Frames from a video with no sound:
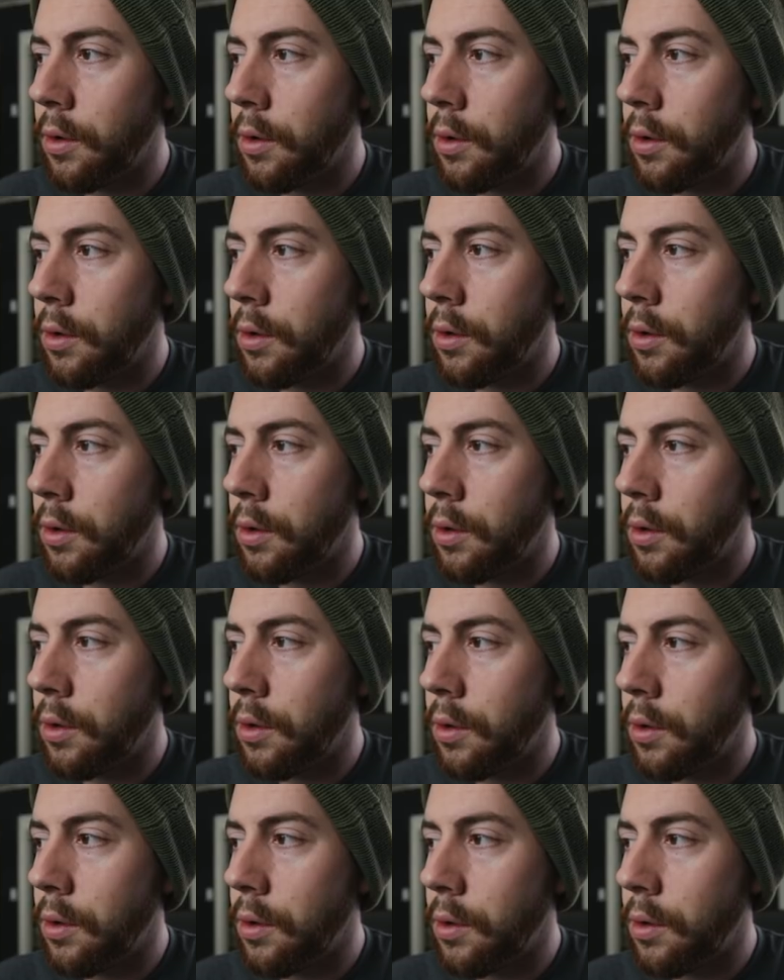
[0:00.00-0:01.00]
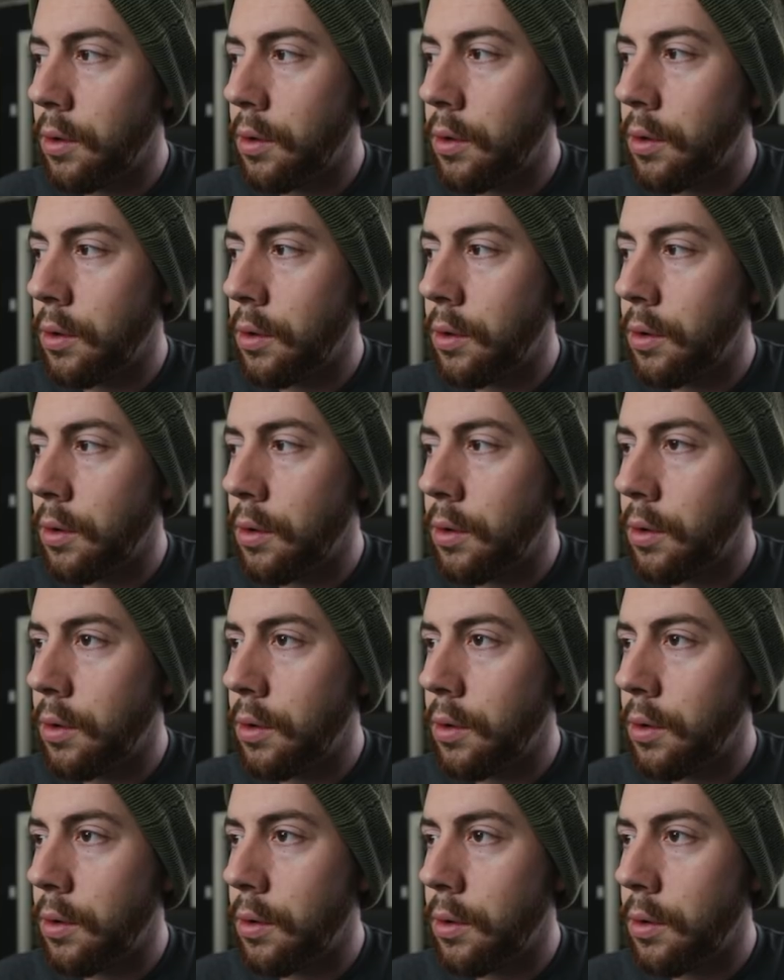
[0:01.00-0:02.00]

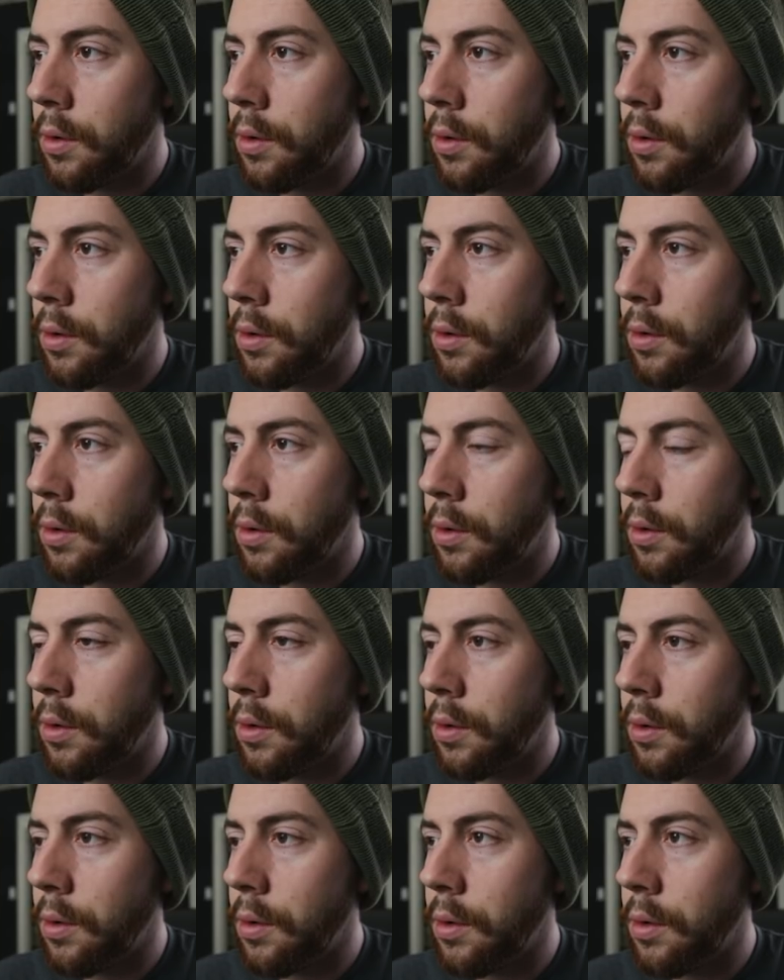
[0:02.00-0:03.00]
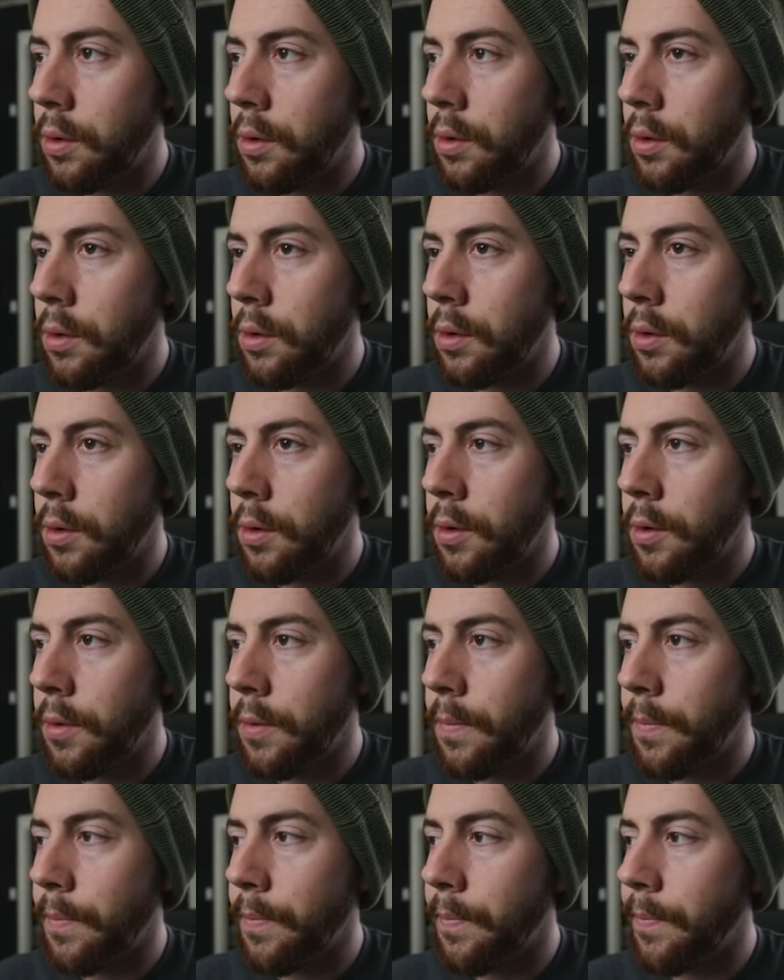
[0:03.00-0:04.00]

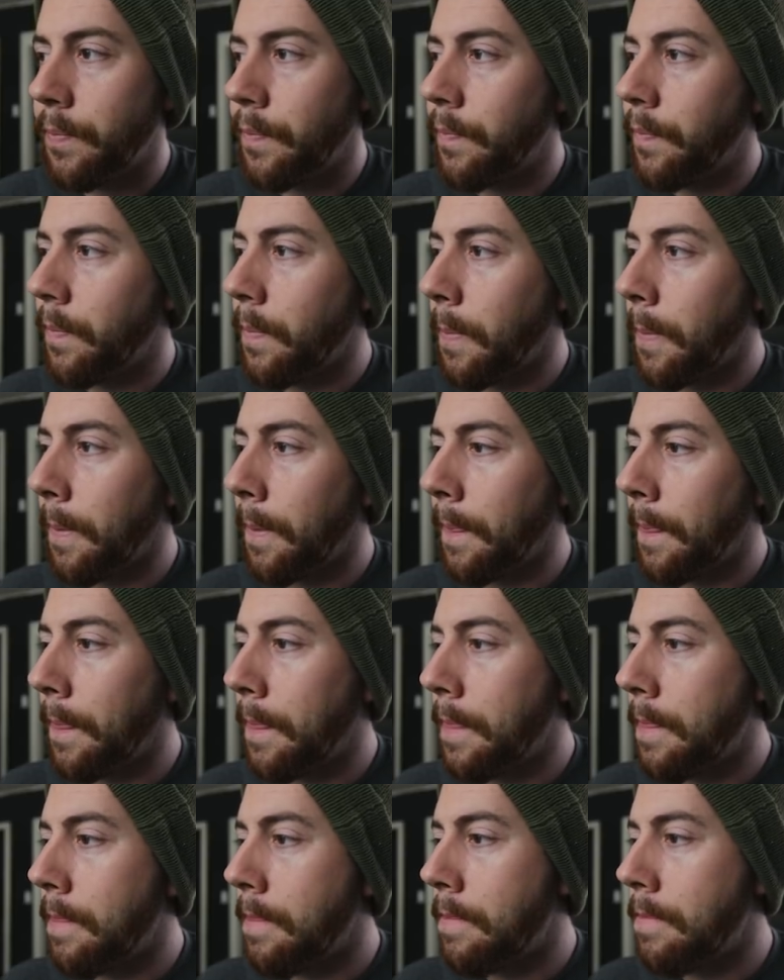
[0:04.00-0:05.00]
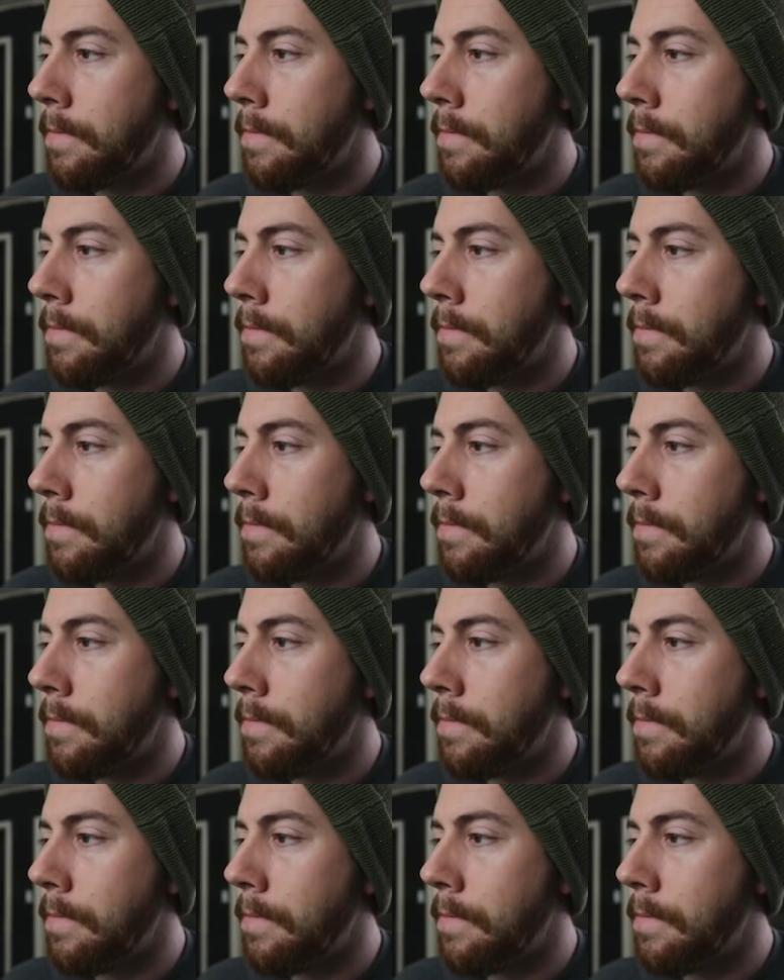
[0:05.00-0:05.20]
(silence)